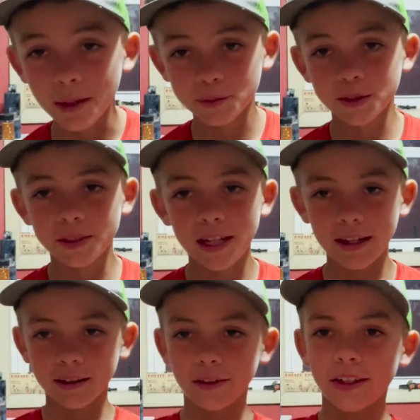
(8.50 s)
Thompson
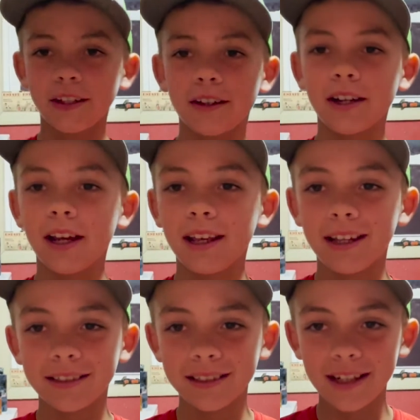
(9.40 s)
Tackle here,
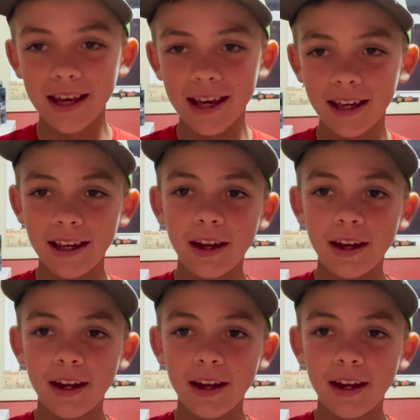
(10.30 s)
and today